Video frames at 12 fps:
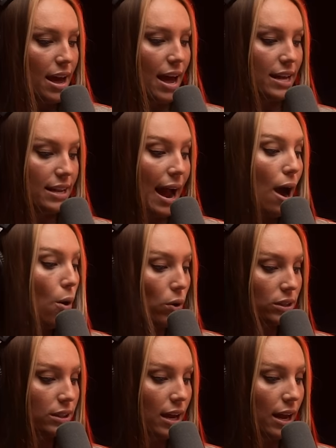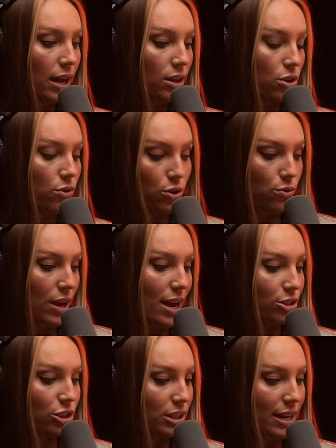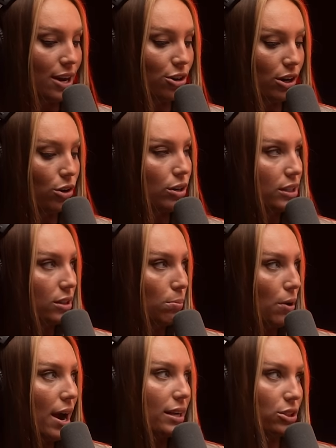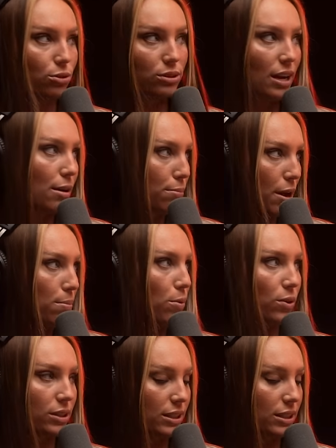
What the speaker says: and now are saying you can't just later increase the price. You signed paperwork